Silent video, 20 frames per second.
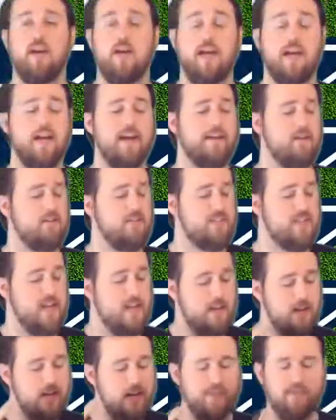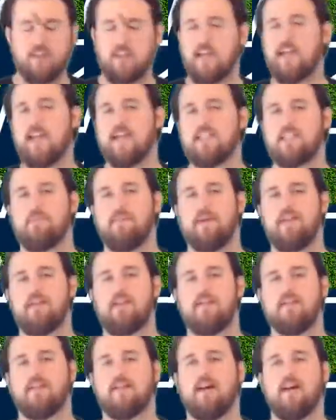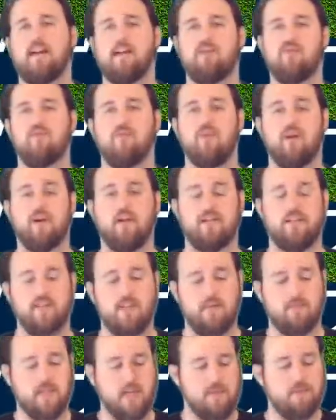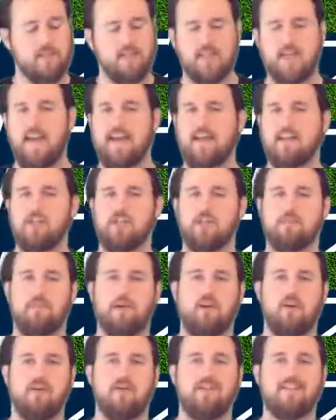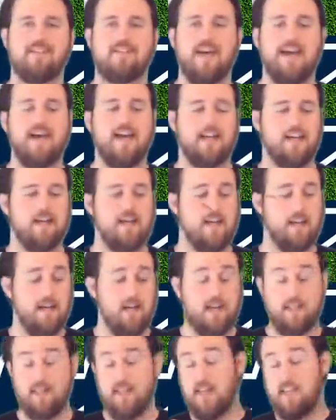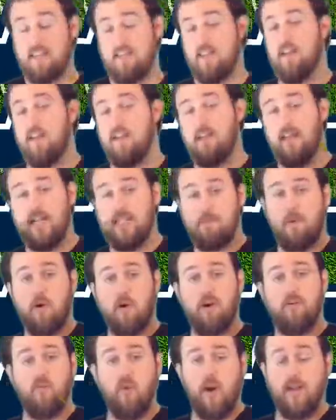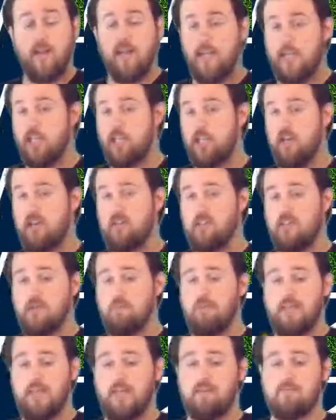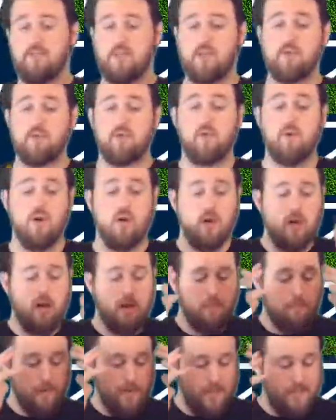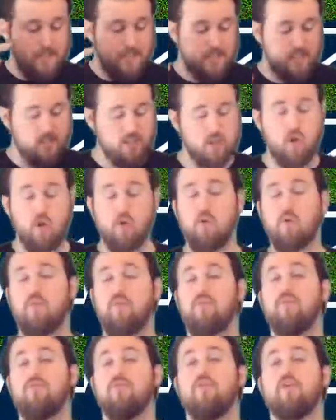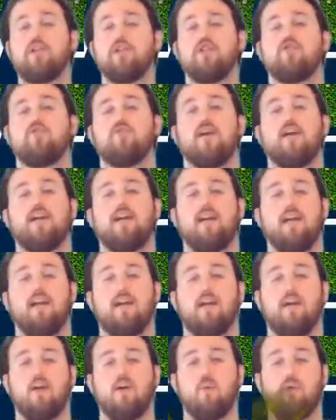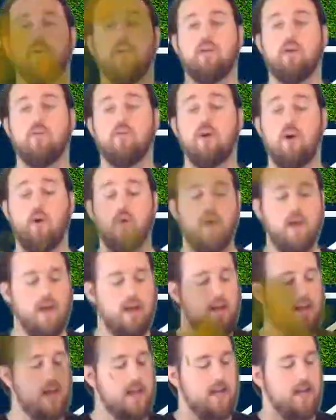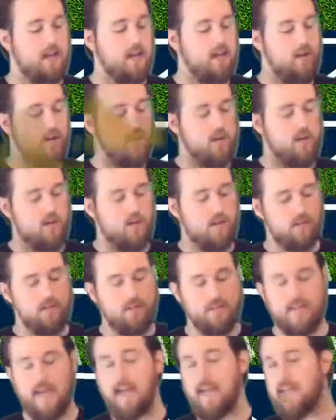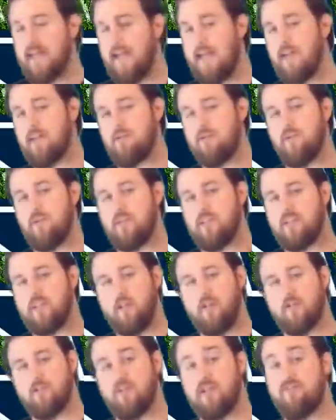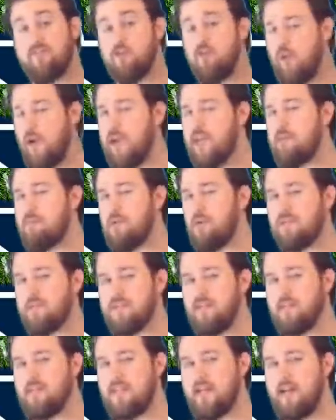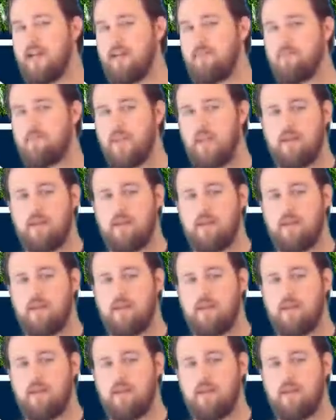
And I understand not everything has to be a designed run. Sometimes it can just be on Dak. And yes, that's part of why he shares in the blame too. But it's so frustrating when you know, hey, Dak can't do this other stuff great most of the time,